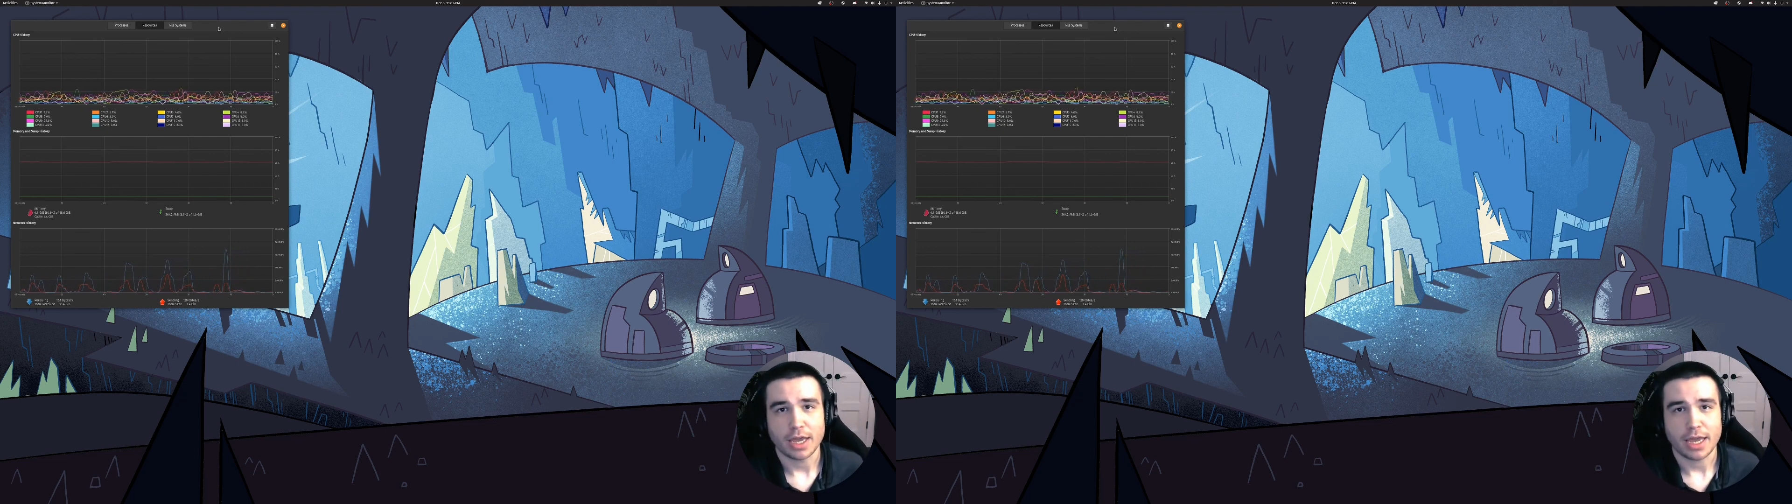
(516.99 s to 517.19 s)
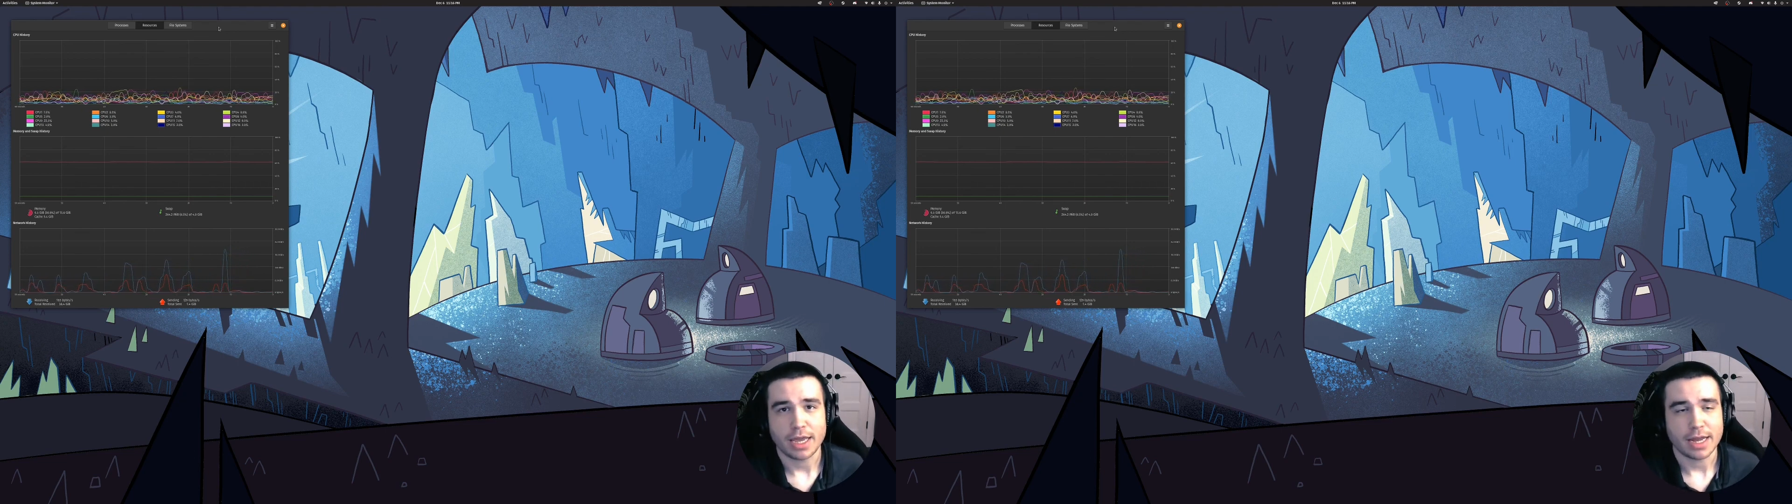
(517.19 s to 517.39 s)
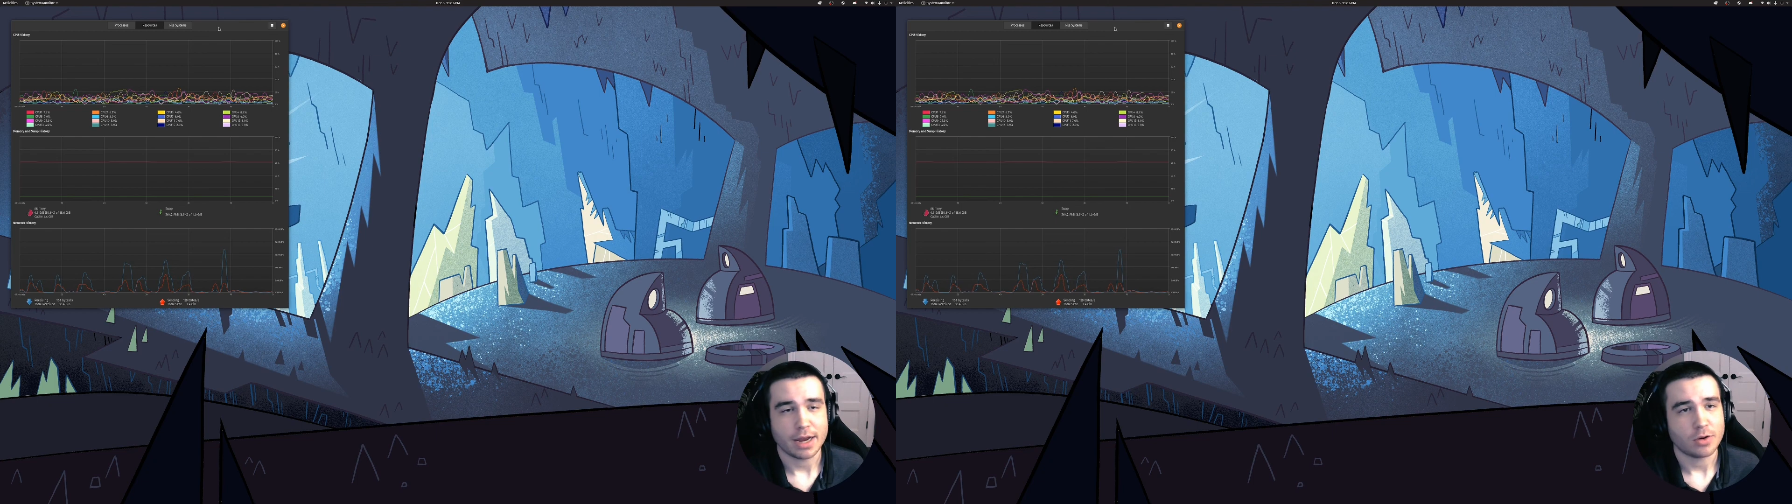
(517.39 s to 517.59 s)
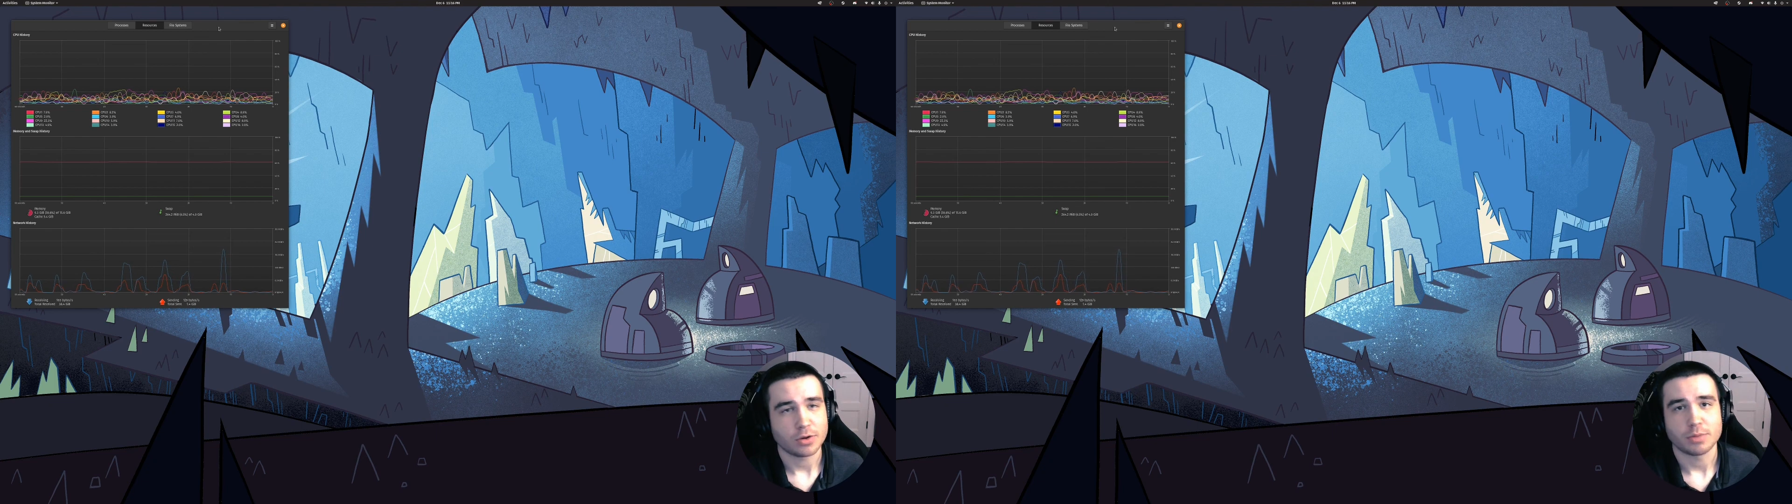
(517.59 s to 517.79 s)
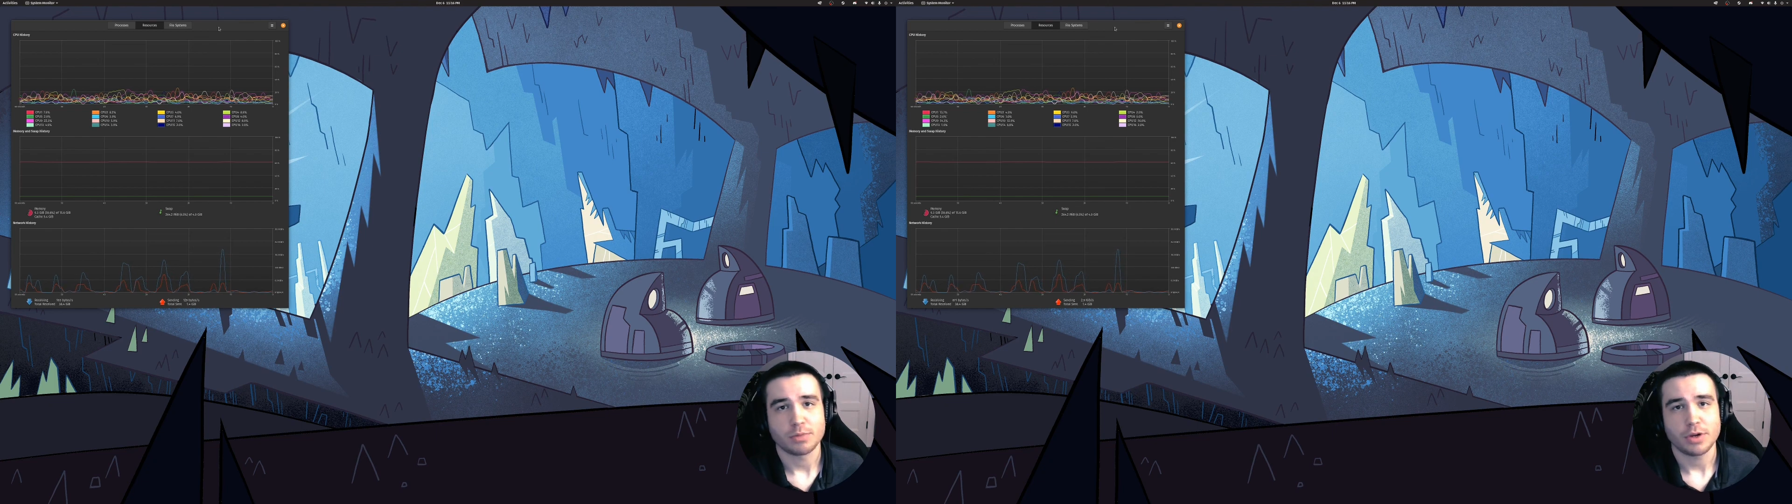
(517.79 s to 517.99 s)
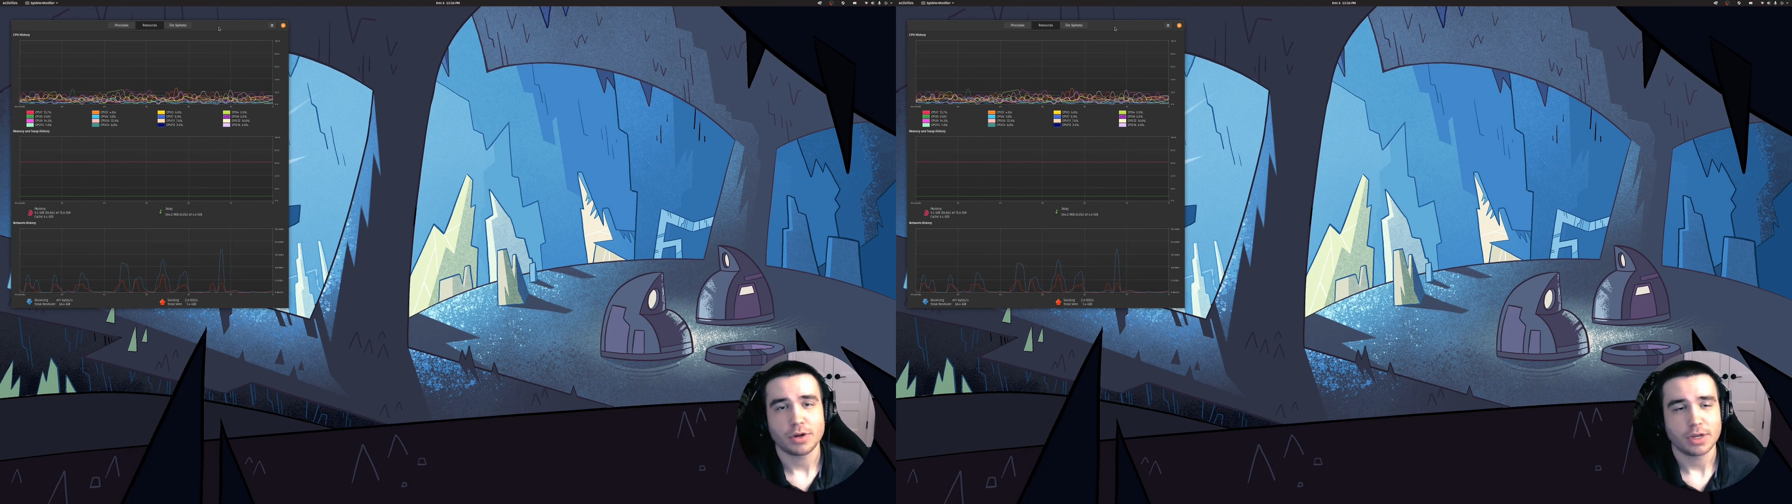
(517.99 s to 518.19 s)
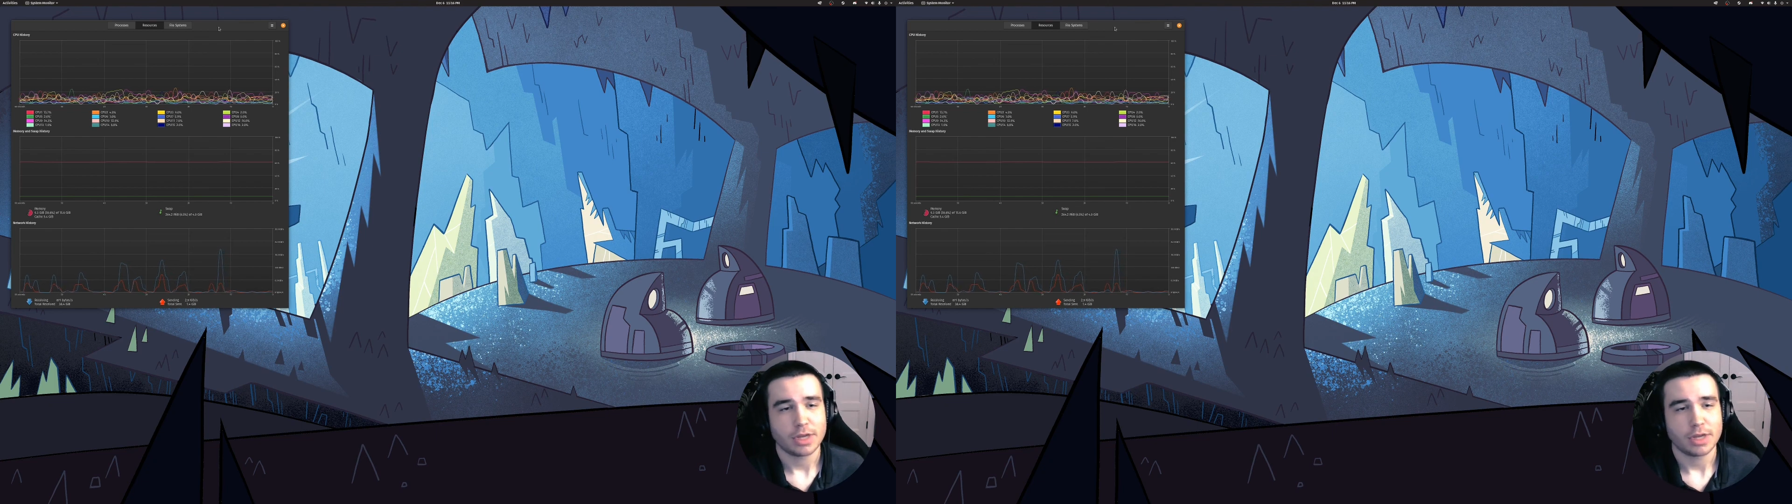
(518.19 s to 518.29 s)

in that old computer,